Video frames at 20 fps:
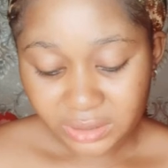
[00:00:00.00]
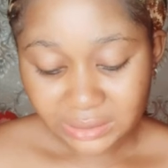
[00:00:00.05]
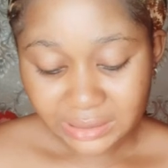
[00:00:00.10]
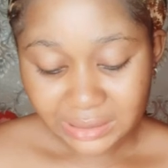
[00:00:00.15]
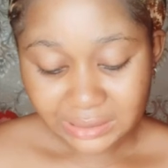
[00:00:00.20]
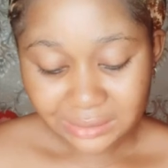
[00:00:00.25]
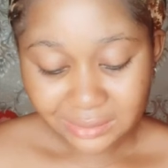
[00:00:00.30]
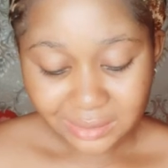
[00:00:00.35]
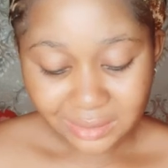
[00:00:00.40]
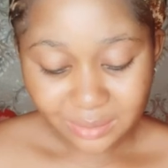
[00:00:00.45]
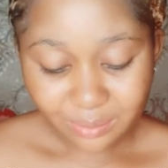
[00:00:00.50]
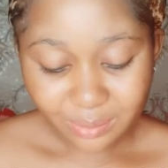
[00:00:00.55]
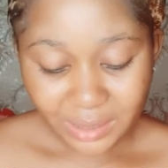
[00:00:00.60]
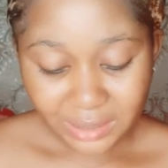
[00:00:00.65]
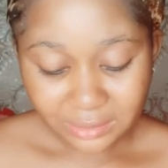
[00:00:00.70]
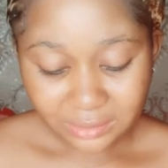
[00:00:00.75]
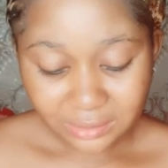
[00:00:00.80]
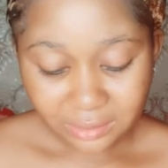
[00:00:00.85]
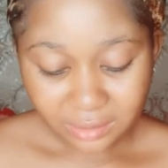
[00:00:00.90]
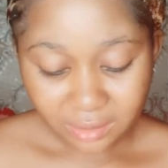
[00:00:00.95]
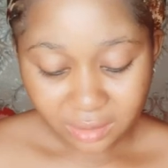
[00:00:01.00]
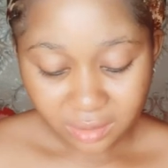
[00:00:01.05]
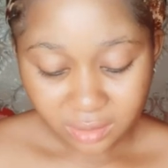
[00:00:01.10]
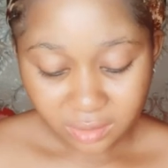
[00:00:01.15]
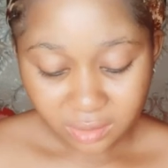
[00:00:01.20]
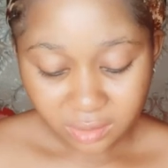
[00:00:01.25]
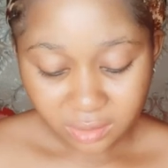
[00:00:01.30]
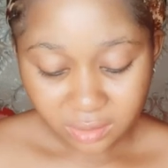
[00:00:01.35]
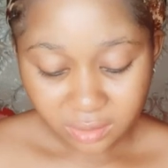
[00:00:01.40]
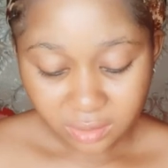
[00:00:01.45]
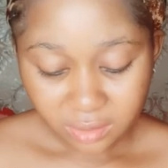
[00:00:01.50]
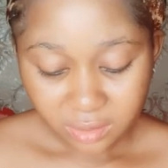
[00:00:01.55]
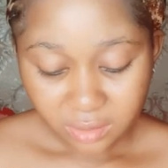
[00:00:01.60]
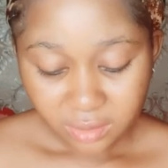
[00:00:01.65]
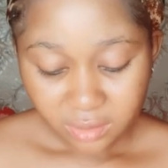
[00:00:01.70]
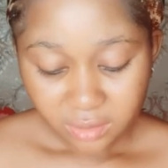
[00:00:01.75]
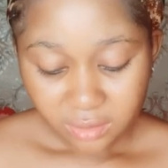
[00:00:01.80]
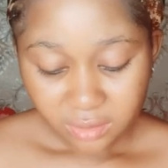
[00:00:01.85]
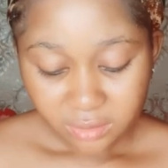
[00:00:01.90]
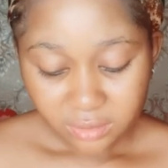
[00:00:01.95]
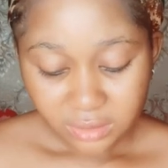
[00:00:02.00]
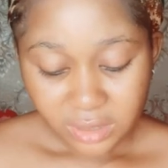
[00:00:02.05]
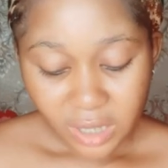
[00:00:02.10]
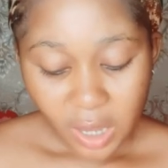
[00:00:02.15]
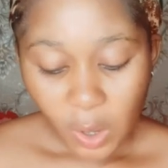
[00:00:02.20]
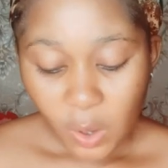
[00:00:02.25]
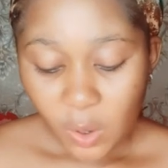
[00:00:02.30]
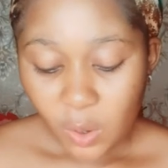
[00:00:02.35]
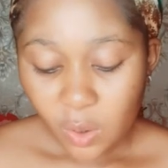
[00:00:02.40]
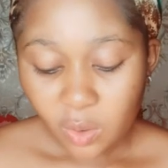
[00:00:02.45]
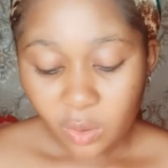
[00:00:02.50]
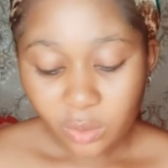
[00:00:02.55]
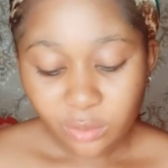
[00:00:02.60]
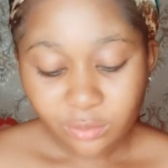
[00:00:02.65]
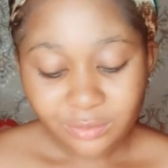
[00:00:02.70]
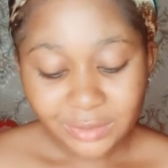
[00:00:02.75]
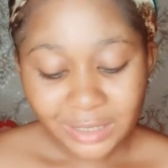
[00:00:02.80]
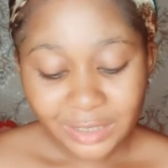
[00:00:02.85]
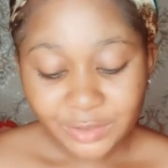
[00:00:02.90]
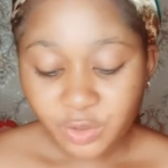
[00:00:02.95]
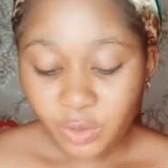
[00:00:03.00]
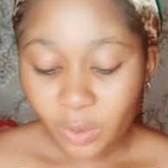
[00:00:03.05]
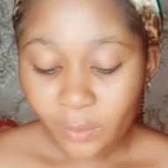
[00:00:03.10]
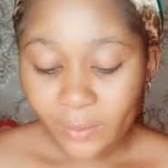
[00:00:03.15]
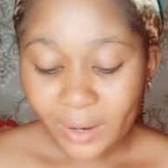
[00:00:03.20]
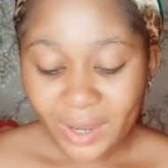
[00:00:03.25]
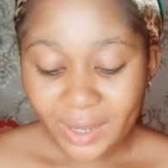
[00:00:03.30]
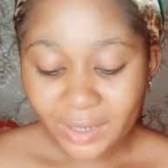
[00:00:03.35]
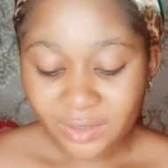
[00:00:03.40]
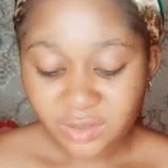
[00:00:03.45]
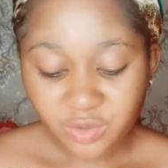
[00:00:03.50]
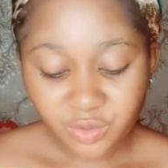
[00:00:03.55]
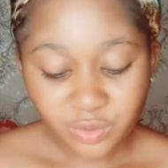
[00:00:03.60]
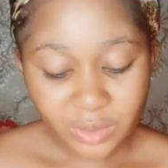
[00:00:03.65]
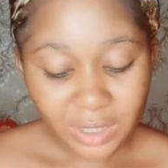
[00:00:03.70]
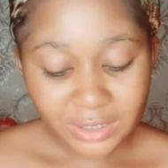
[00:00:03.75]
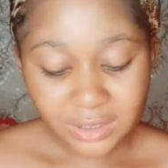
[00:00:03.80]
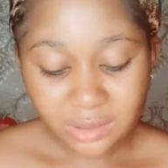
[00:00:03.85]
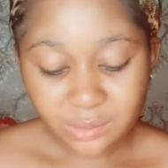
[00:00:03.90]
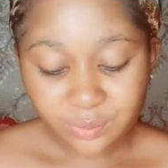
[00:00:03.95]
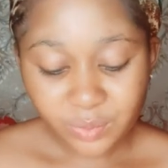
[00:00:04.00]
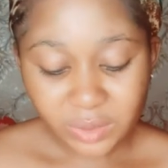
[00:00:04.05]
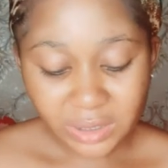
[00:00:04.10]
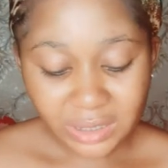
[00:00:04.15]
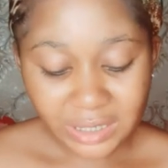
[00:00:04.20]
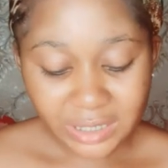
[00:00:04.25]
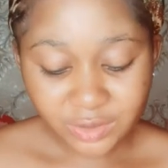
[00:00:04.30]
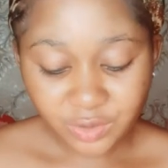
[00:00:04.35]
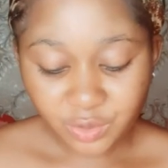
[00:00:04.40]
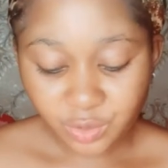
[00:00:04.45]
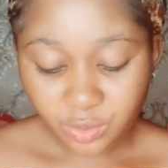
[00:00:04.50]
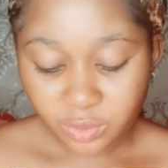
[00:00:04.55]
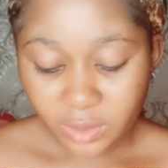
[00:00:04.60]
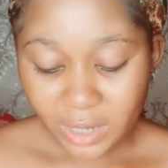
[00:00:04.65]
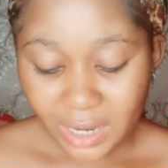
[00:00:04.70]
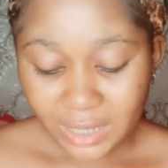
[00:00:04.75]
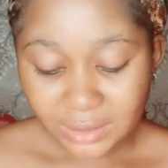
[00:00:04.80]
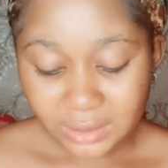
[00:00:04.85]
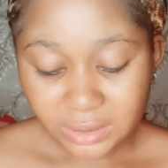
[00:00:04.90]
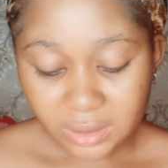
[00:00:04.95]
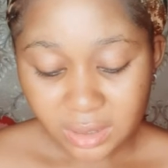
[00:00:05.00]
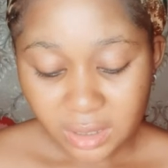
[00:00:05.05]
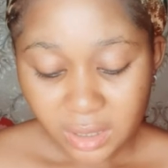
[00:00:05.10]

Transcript: that's bad here. They're all natural extracts, peel extracts,